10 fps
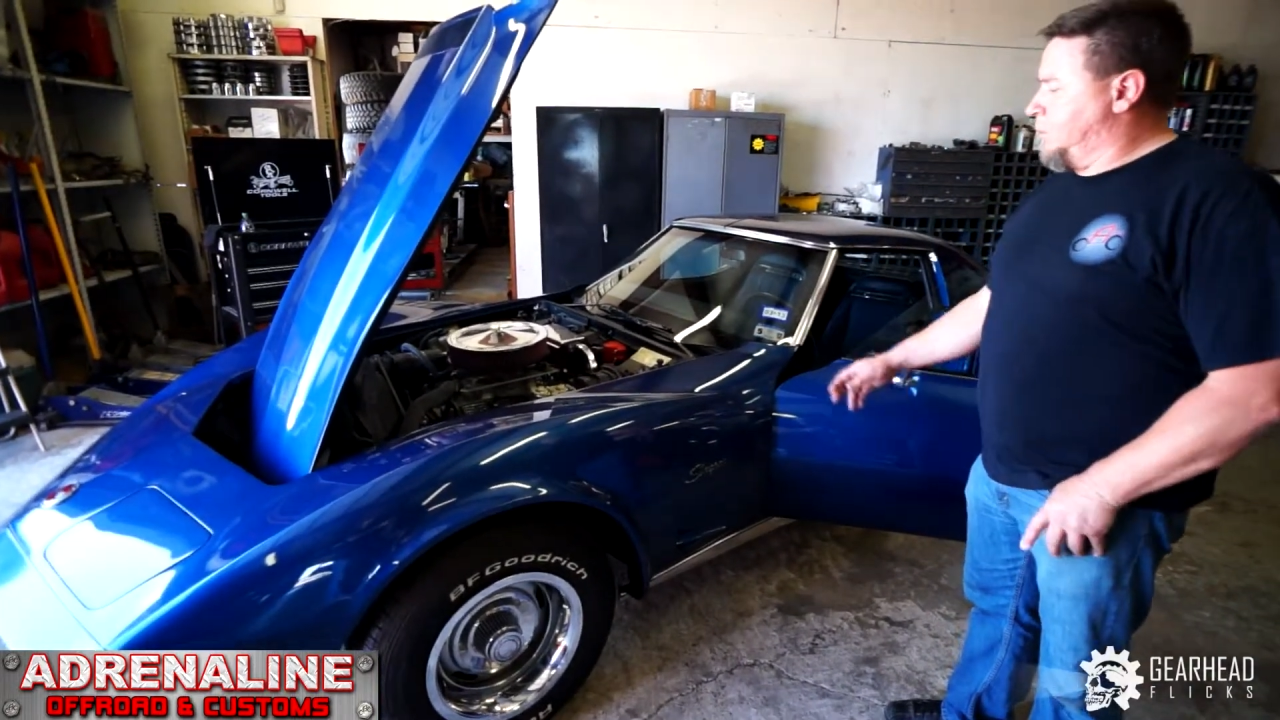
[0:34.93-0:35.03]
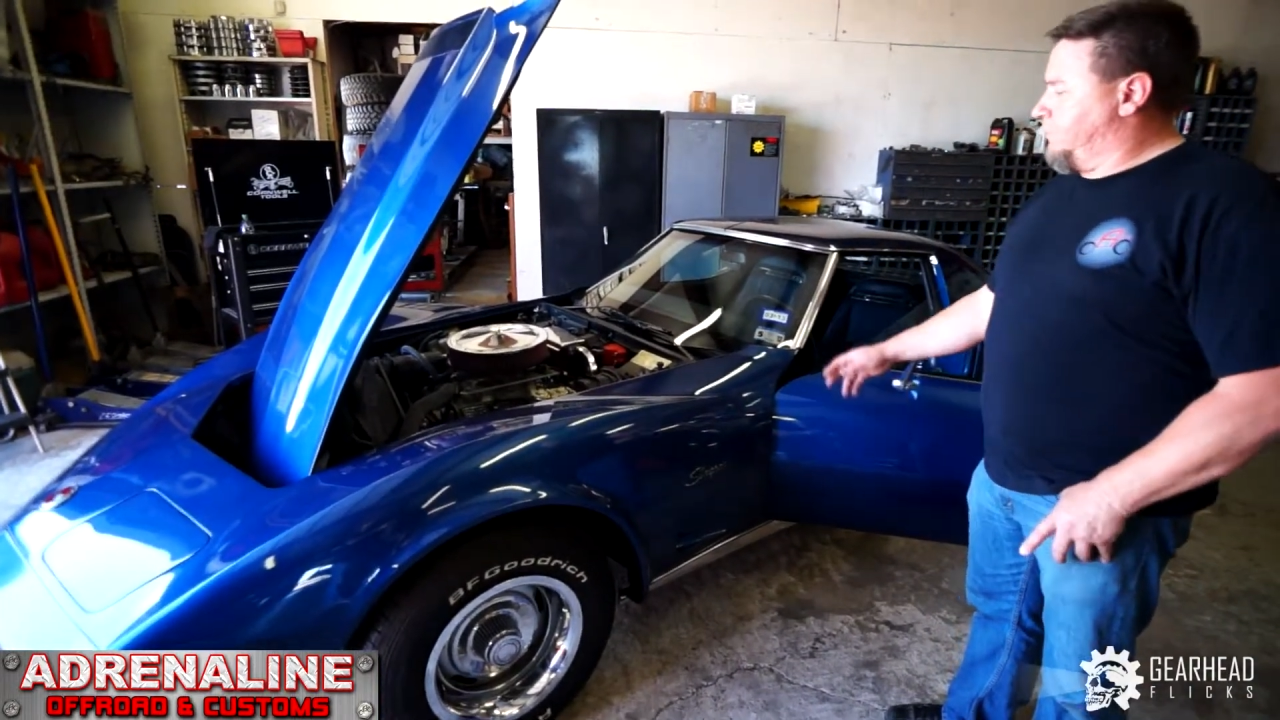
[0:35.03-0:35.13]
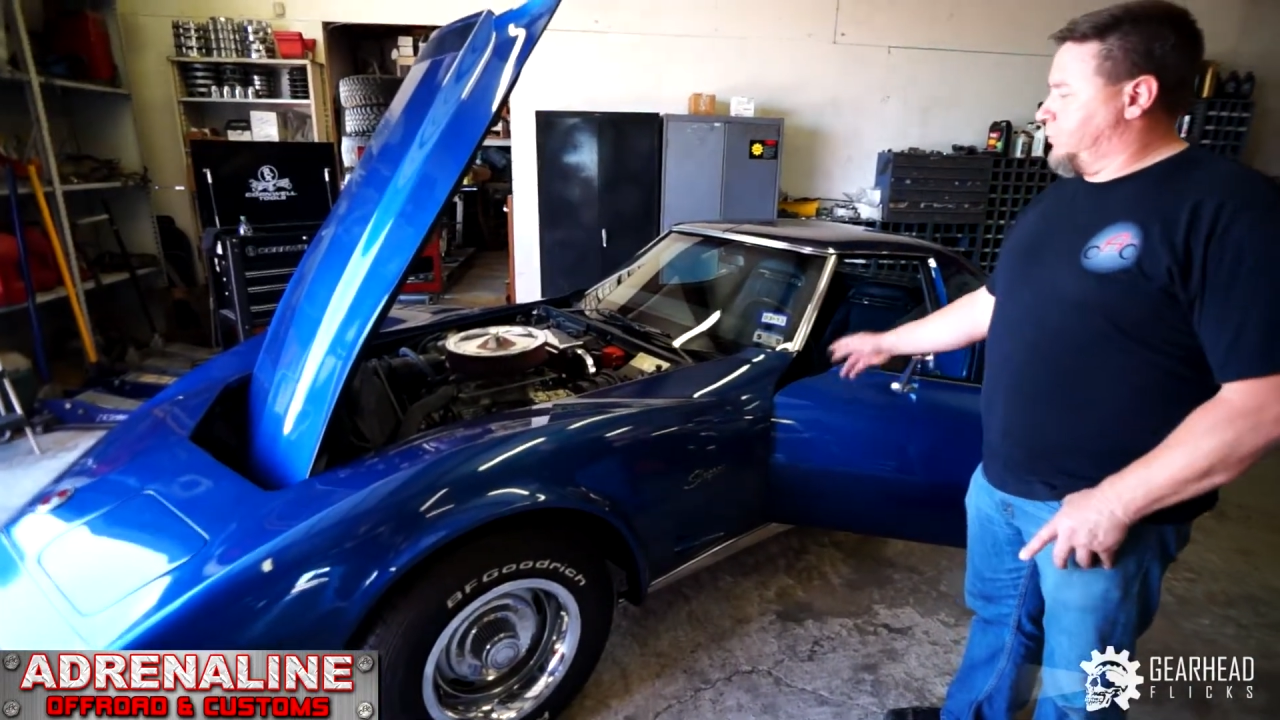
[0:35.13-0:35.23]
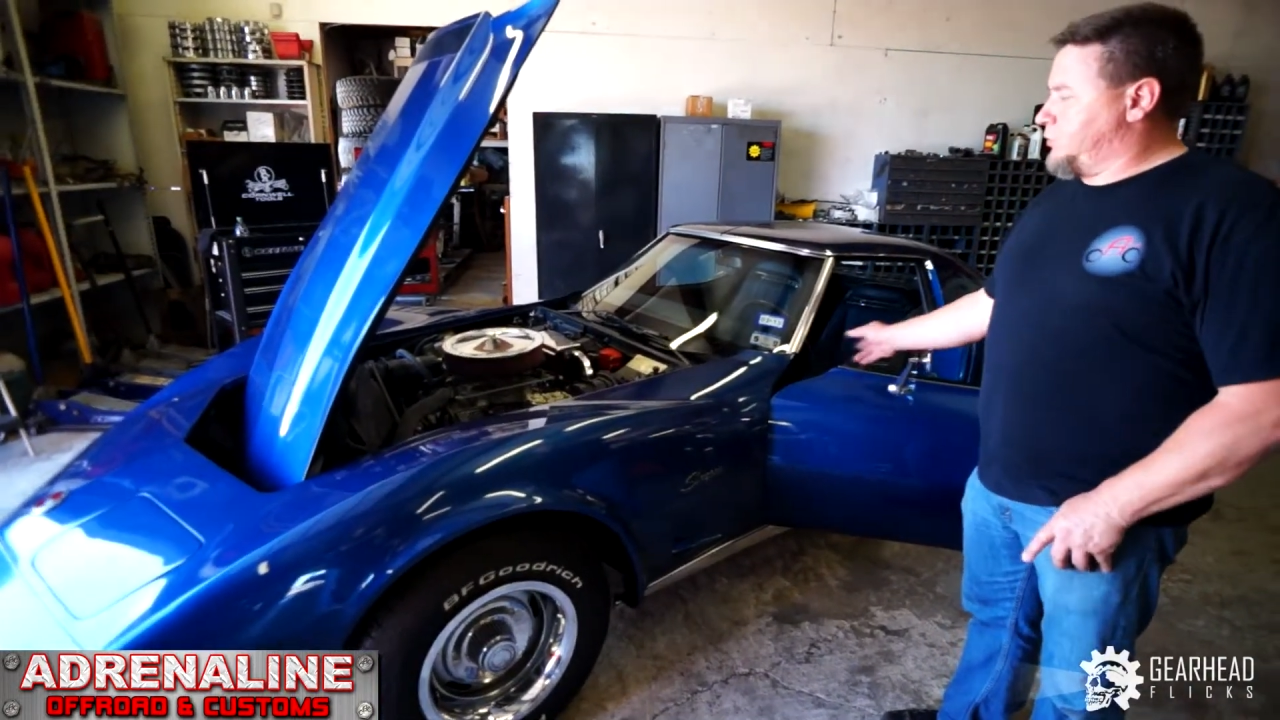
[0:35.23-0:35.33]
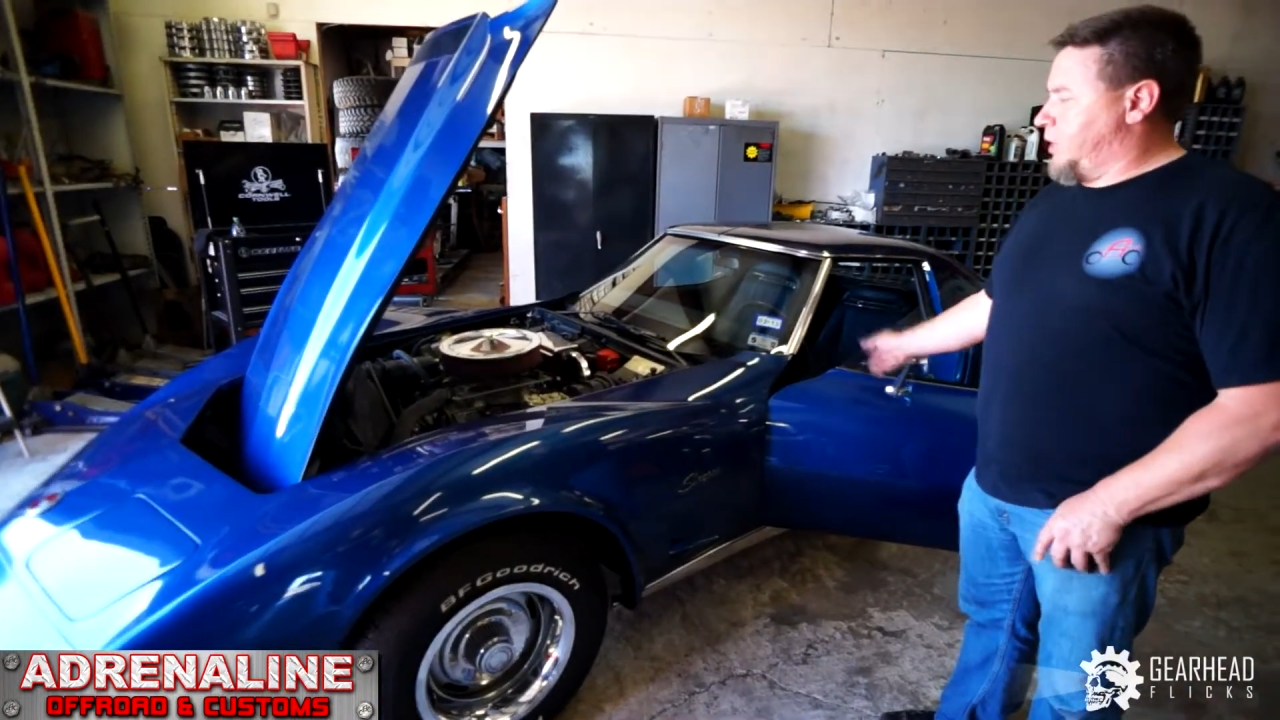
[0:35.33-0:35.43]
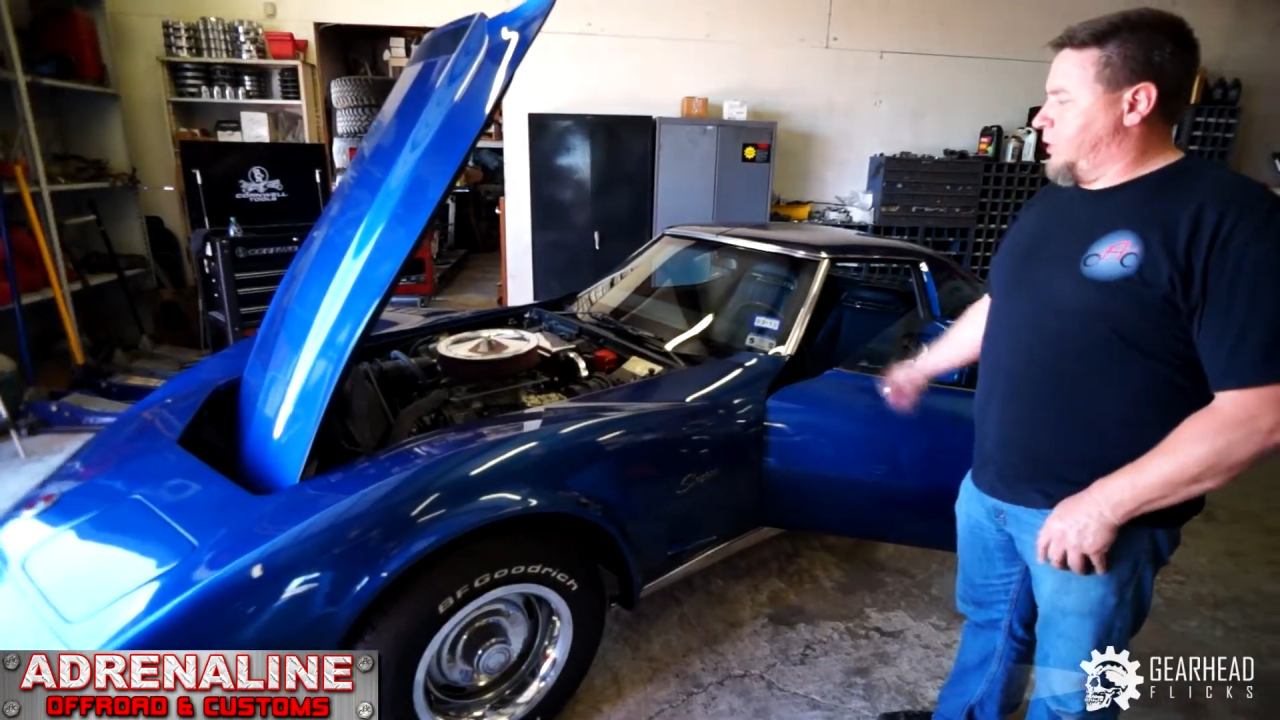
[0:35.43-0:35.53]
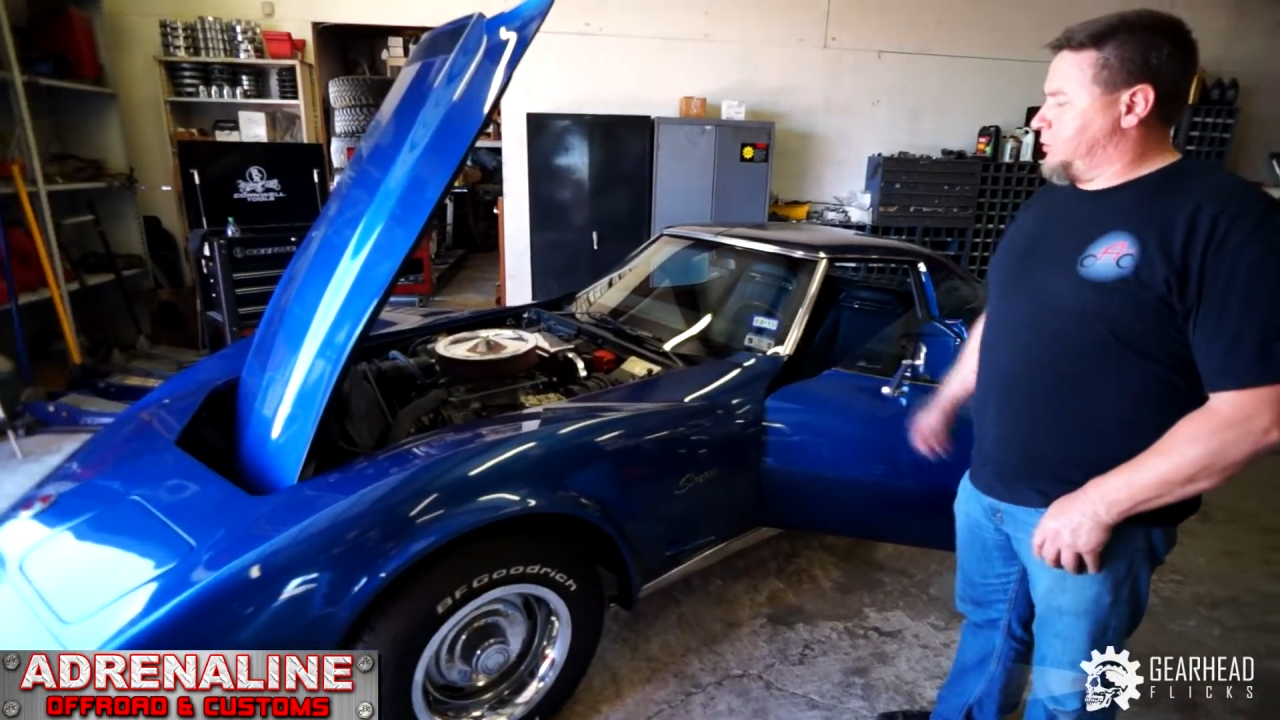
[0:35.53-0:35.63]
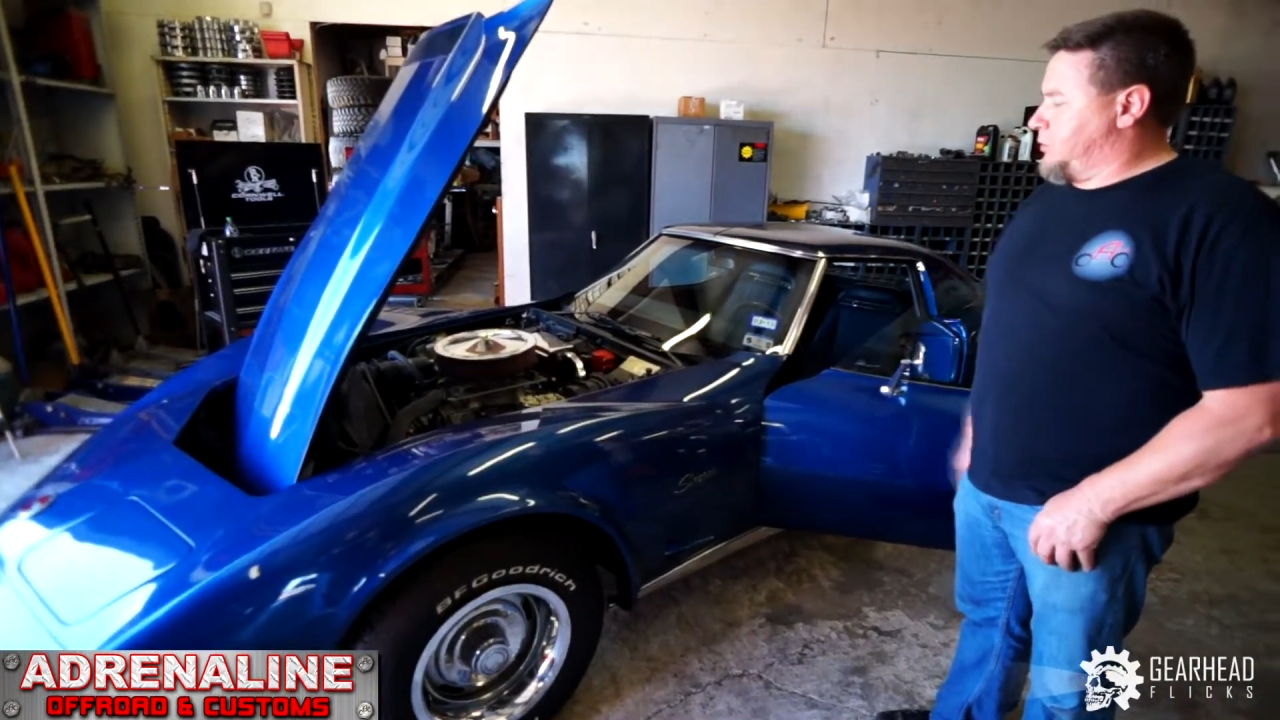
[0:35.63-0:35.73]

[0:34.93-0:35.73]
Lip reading: full stainless